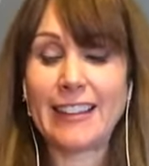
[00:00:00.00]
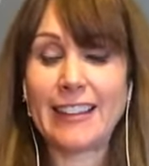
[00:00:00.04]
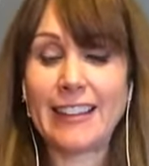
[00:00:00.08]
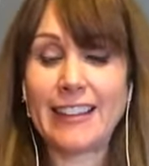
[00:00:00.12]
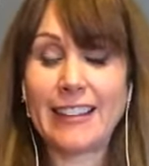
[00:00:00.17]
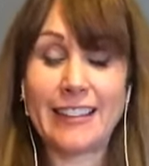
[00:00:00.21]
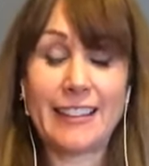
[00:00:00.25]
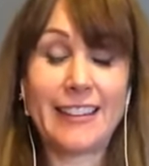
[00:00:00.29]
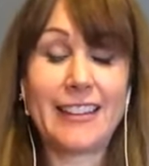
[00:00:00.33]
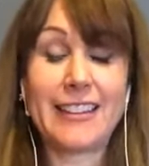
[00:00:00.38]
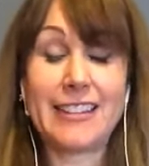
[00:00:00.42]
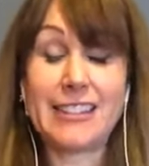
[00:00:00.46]

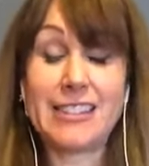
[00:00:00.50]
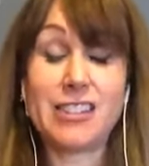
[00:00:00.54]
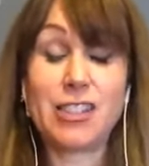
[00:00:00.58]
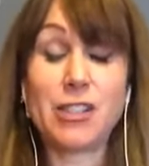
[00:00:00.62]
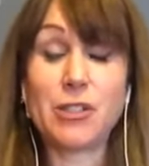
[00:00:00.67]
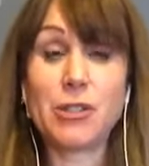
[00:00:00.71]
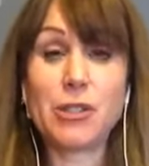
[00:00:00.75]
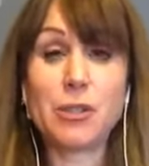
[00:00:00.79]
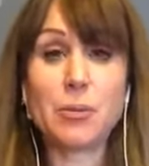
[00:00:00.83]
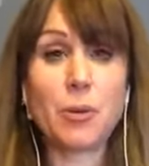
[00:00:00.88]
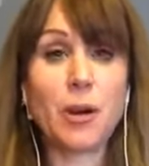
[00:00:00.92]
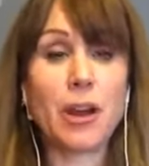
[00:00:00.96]
it's so
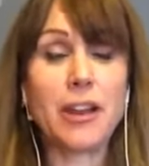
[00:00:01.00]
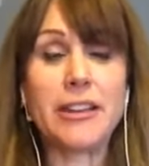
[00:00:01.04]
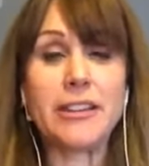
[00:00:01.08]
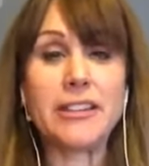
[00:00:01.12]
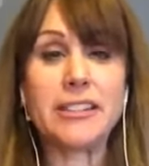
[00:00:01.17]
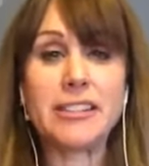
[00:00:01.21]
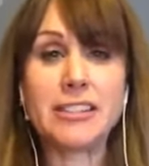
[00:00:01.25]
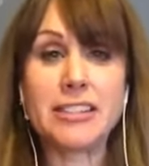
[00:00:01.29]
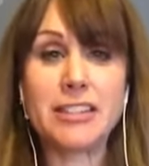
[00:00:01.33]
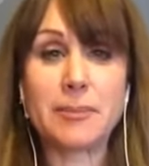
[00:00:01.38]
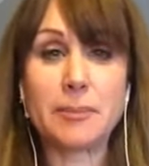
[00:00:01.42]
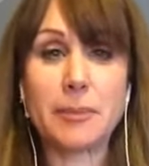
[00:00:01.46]

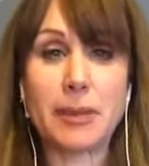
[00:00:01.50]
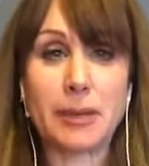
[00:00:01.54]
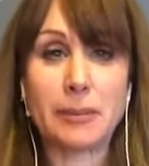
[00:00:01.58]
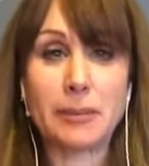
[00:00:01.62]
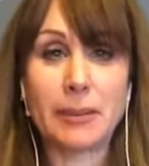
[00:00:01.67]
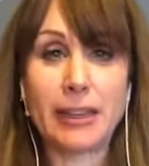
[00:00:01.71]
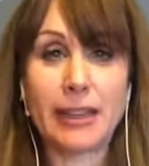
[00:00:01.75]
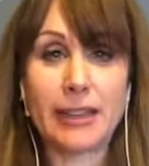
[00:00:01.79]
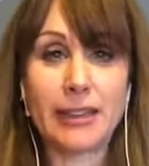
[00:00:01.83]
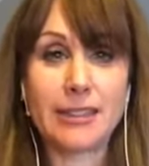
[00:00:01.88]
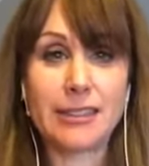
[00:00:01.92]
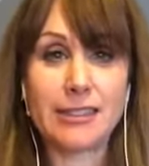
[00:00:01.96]
surprising to me
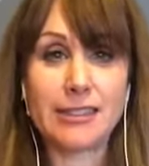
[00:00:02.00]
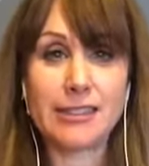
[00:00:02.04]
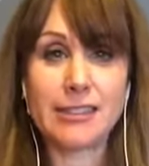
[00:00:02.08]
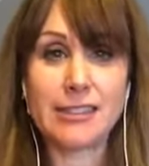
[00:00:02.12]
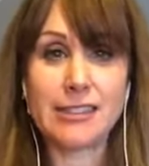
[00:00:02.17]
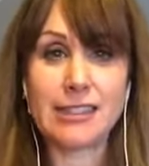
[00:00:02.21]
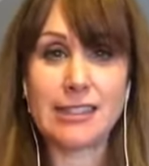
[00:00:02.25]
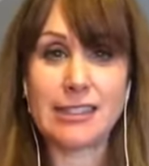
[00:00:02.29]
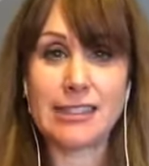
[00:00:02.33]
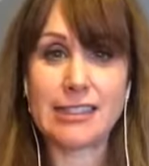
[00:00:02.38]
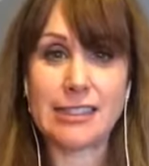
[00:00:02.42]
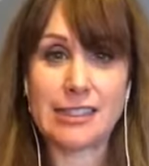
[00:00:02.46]
because
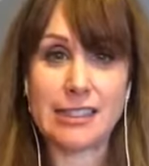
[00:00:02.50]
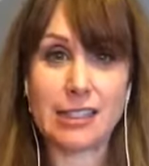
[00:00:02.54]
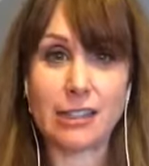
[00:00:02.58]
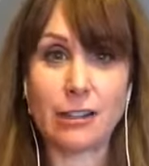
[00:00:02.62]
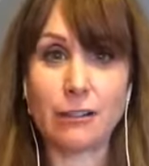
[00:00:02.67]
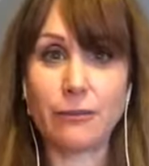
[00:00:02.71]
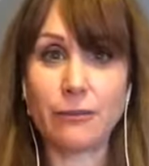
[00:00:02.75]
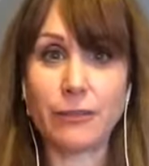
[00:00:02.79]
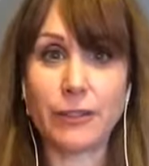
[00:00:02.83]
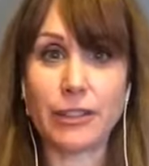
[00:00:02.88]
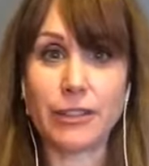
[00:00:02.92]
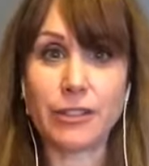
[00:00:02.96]
it still
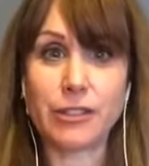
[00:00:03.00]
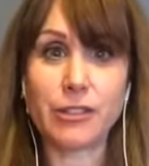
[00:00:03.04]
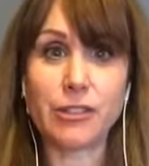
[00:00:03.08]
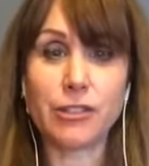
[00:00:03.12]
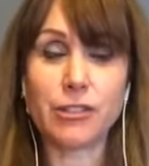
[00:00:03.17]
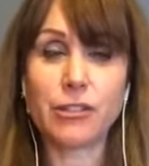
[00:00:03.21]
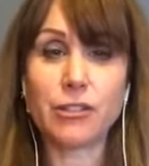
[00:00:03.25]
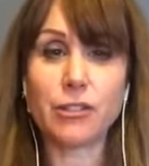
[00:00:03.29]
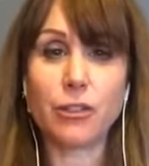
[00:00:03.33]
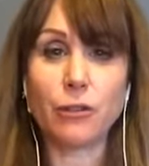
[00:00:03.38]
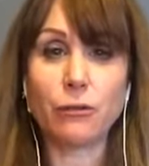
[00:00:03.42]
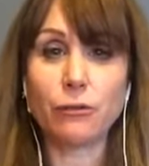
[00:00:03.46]
feels
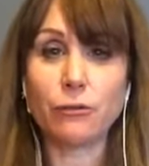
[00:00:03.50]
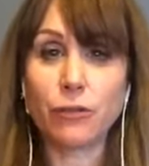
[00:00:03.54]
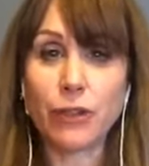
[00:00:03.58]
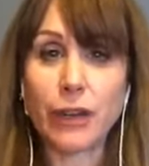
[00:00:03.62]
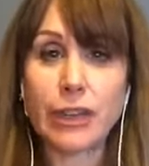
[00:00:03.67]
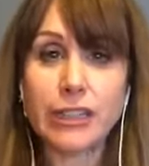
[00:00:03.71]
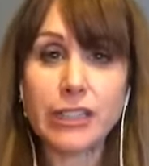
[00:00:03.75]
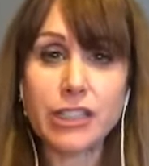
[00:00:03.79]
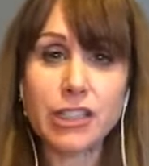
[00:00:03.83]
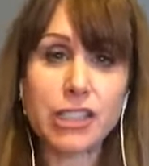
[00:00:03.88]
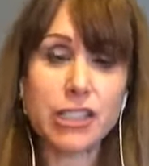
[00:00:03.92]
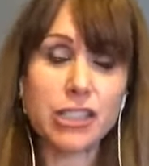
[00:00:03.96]
so
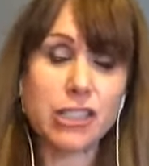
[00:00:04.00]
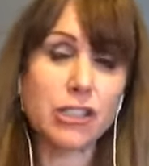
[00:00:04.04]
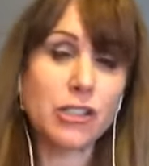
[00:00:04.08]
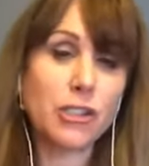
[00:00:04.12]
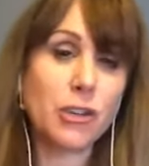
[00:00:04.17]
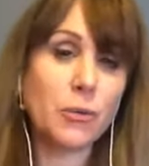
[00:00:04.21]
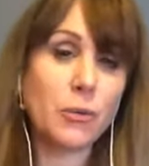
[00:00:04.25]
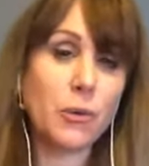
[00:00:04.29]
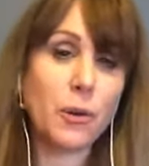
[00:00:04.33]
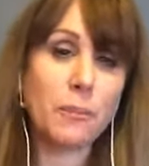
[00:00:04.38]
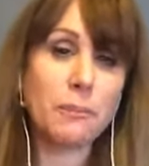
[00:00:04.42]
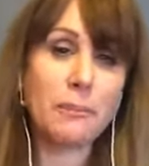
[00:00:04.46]
fresh and so
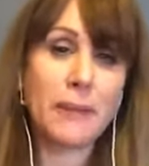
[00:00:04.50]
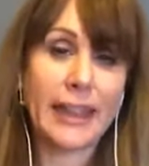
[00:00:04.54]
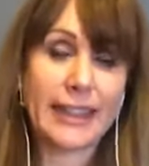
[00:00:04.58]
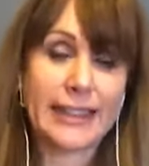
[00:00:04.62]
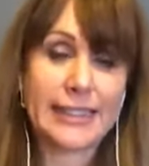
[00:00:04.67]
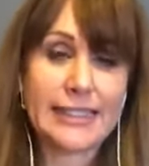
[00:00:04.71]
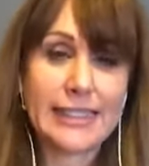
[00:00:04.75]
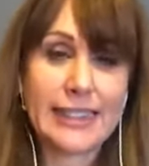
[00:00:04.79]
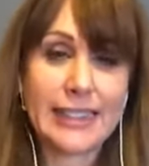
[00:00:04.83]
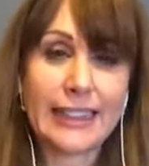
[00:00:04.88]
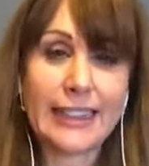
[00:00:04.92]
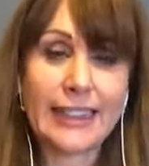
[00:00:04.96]

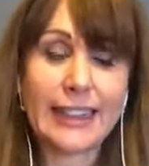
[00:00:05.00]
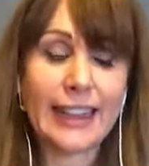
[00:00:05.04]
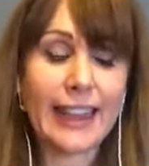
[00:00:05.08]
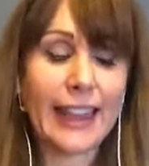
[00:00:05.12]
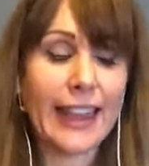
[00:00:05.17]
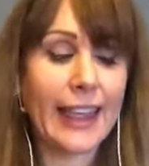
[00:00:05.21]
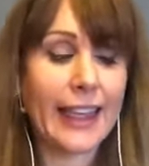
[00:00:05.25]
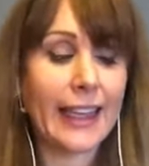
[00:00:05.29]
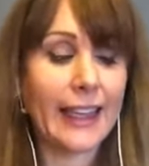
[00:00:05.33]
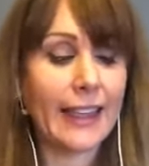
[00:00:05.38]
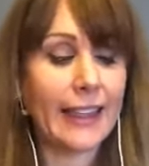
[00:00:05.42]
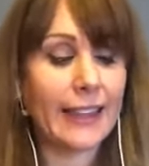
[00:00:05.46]
romantic
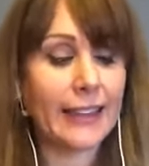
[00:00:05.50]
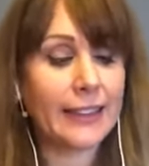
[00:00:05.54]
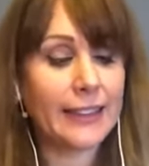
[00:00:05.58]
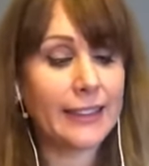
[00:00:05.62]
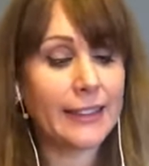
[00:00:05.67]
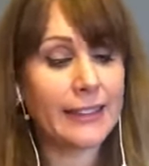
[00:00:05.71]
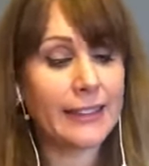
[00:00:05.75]
and